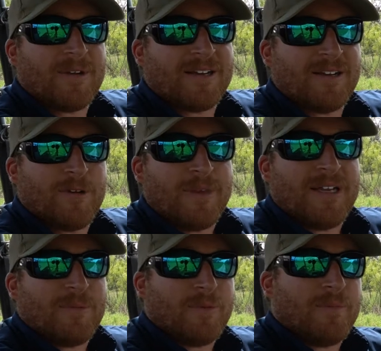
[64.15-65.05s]
going to go meet
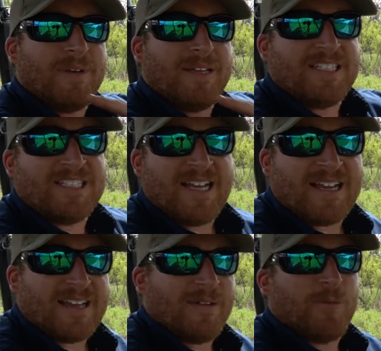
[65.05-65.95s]
up with Billy
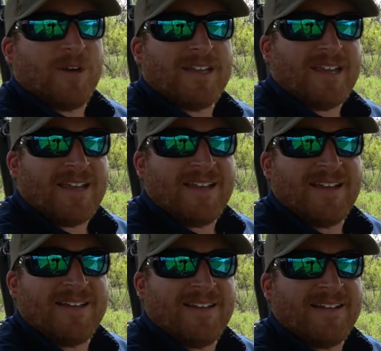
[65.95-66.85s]
Jack and Ricky.
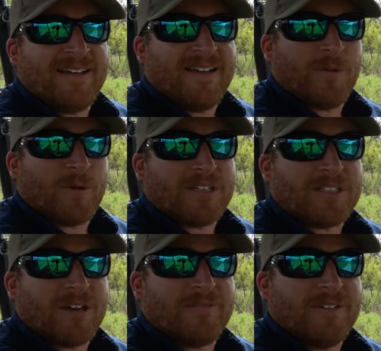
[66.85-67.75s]
And we're going to
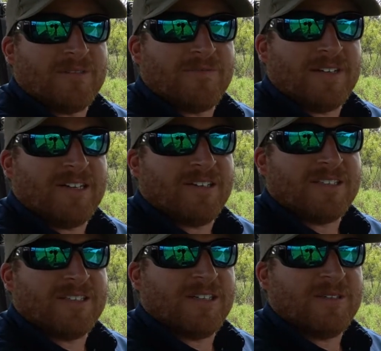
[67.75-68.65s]
start filling feeders.
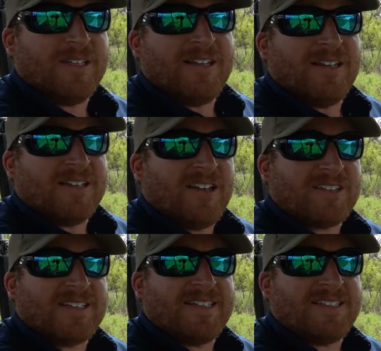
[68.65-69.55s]
So y'all
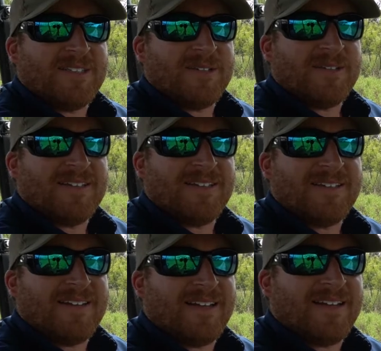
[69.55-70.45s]
stay tuned
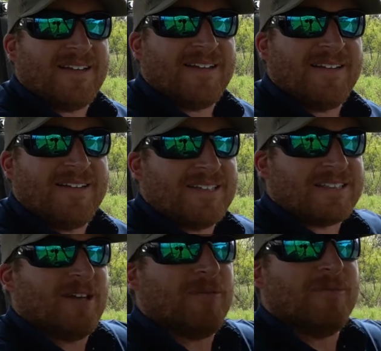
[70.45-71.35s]
and let's
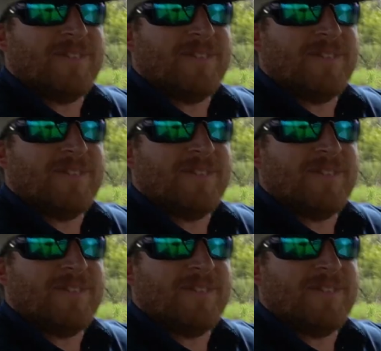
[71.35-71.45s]
go.